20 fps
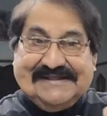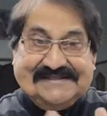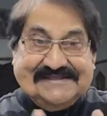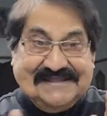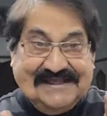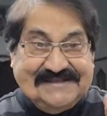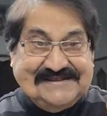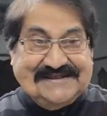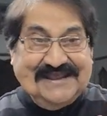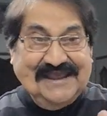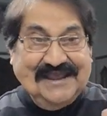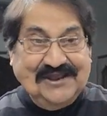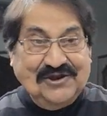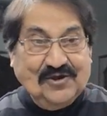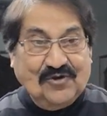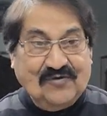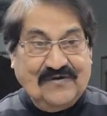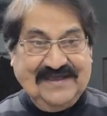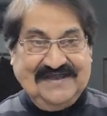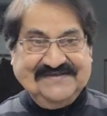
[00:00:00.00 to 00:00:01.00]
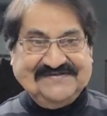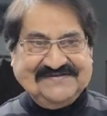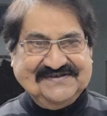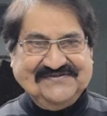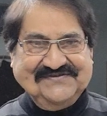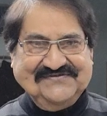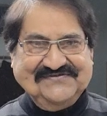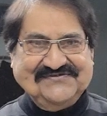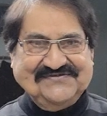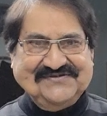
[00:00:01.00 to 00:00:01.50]
these
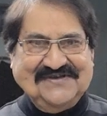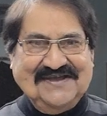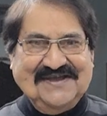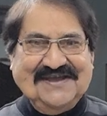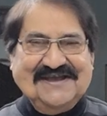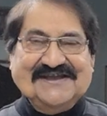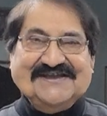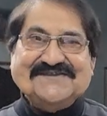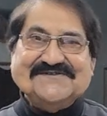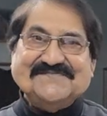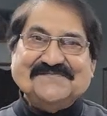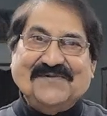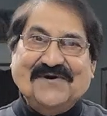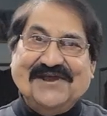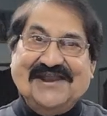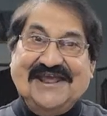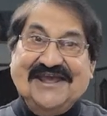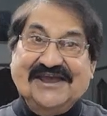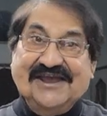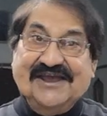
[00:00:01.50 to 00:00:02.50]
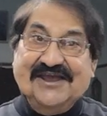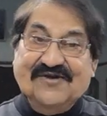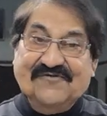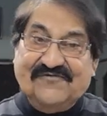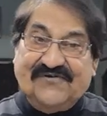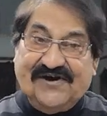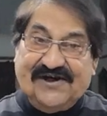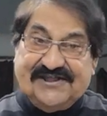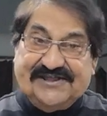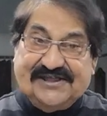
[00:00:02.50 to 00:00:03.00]
innovations,
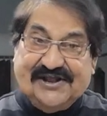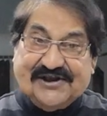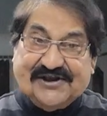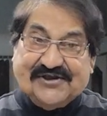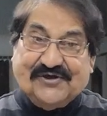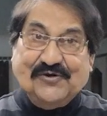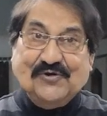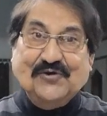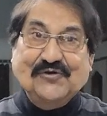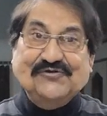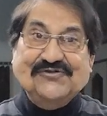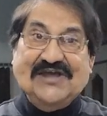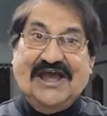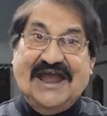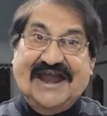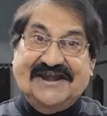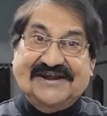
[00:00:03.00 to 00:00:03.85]
spurring further growth